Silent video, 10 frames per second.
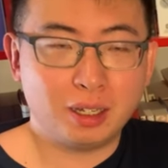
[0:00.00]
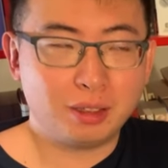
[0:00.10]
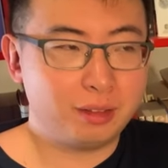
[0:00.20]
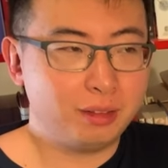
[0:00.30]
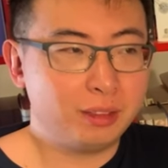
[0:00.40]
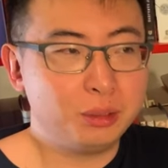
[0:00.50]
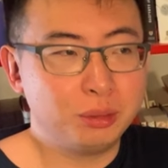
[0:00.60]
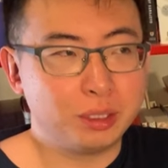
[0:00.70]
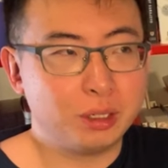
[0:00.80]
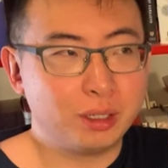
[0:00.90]
uh, you
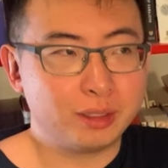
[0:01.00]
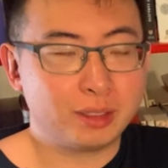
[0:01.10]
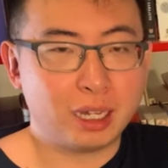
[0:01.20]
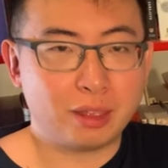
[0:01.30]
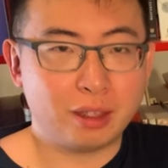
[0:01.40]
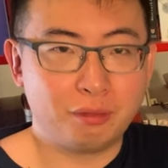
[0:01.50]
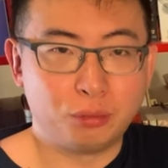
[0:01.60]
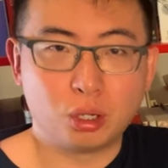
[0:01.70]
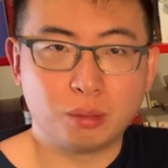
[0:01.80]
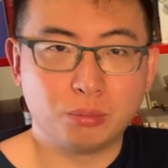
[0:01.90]
would notice that they
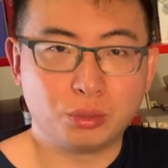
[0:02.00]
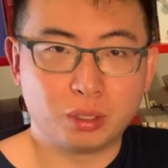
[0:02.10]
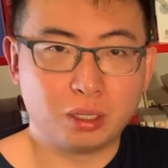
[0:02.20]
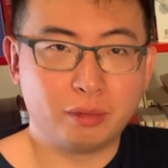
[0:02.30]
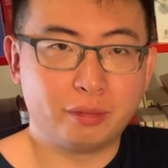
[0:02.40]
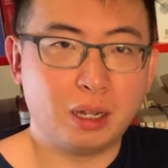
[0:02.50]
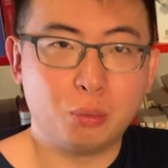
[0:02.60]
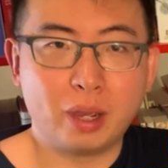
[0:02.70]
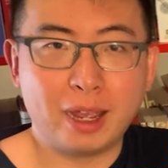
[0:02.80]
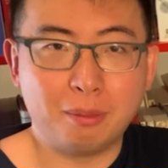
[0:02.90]
form sort of a
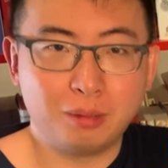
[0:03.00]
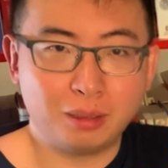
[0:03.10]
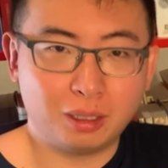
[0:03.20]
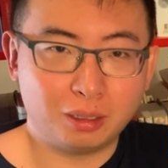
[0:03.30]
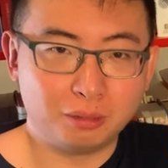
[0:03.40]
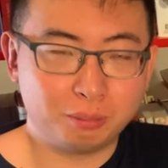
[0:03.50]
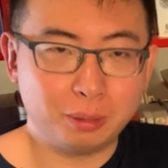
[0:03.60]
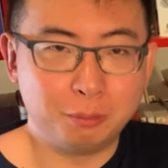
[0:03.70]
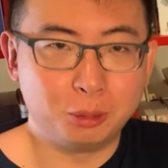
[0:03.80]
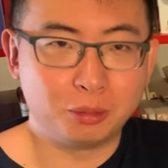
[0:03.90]
web of
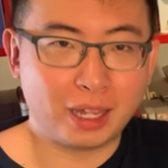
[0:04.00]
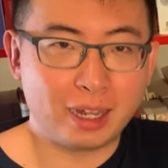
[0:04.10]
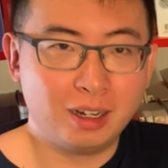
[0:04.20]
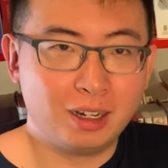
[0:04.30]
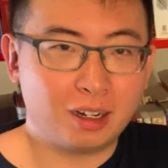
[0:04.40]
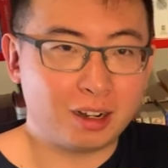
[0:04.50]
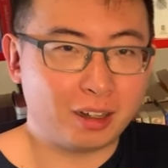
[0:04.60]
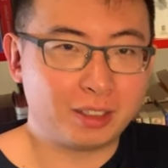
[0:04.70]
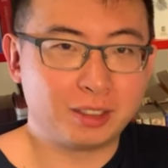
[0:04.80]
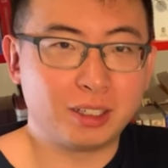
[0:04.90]
people that are
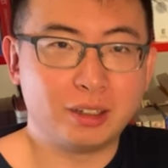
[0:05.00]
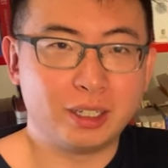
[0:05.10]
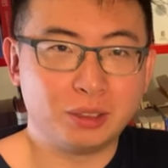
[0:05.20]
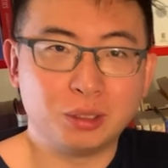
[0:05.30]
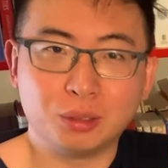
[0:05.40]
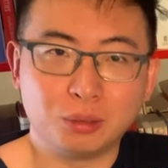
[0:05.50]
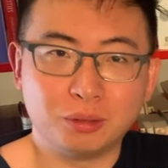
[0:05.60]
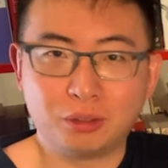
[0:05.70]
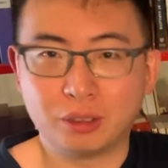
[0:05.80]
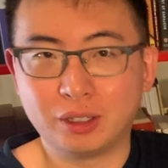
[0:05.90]
necessary to
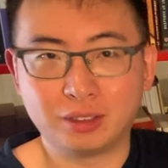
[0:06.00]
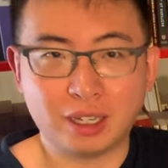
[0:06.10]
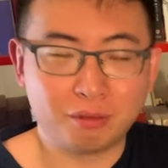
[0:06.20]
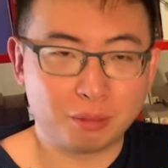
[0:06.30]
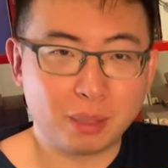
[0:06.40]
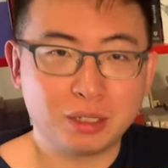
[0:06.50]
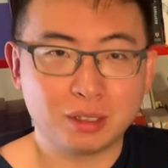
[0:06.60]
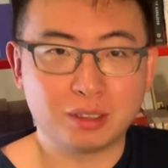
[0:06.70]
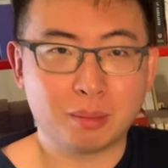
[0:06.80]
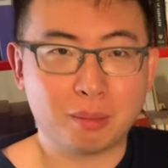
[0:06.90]
for this
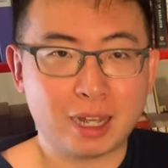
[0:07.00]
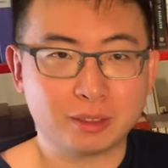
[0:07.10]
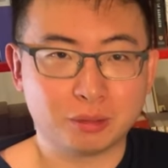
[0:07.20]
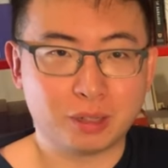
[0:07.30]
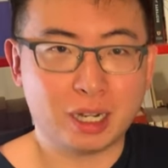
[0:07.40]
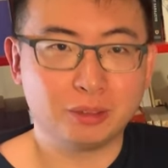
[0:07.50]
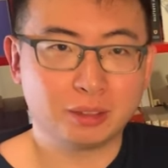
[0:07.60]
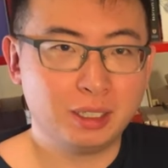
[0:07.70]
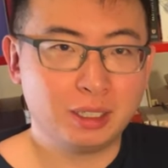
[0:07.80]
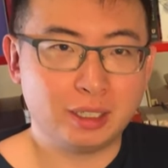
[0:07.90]
information to pass around
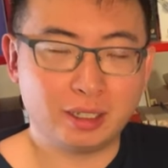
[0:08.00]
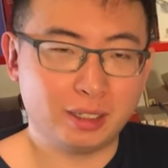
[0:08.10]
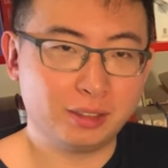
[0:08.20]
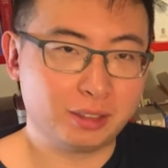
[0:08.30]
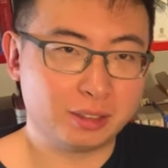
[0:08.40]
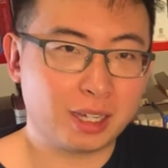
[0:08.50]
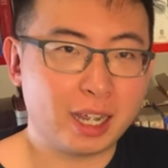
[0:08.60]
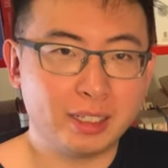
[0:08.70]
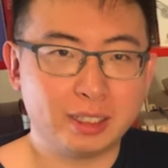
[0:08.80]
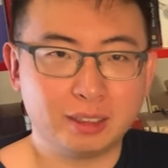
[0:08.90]
uh, in
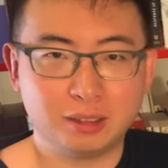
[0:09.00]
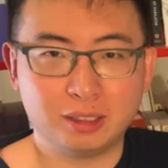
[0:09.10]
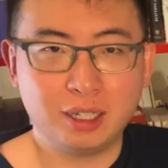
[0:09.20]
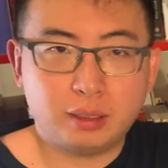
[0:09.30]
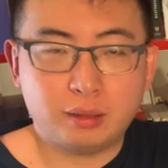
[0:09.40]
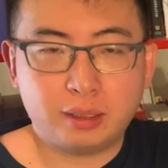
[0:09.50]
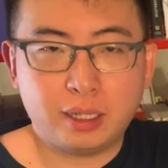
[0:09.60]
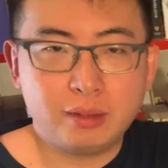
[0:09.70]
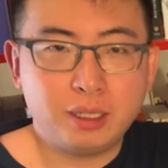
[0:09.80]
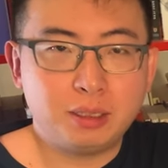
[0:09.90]
society. Uh,
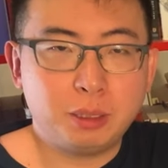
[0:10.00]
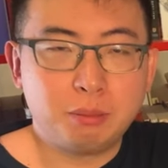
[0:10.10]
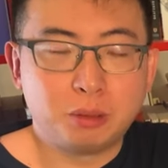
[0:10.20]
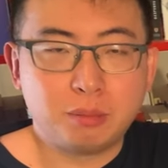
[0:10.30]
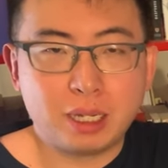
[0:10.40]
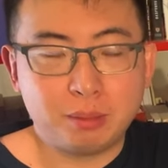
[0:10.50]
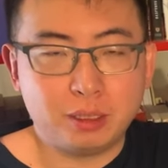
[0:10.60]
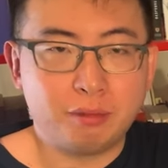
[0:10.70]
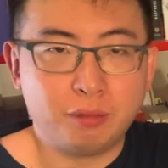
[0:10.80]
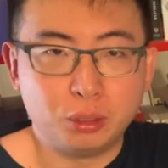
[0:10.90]
and these people might
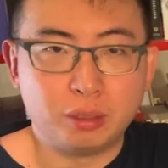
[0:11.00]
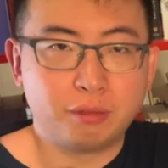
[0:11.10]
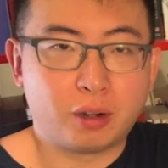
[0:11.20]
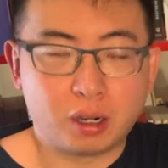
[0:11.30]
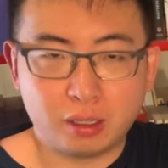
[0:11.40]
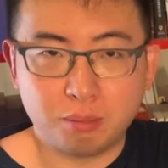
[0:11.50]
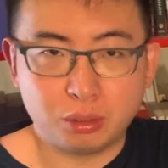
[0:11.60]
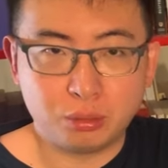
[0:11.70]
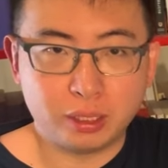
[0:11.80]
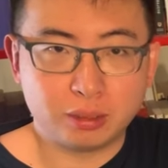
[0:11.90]
be few and far in
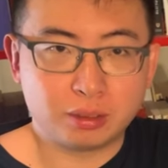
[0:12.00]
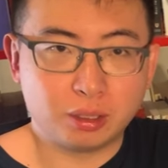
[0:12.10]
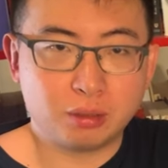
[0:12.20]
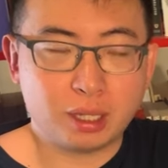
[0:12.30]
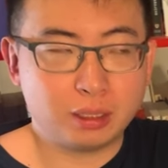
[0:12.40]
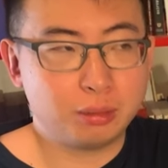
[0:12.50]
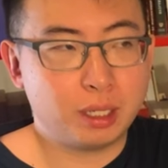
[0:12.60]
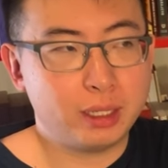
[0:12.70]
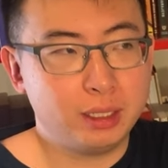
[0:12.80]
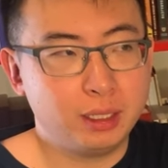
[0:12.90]
between. So that's
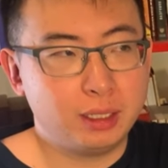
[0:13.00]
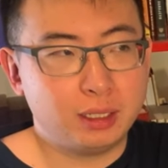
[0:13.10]
why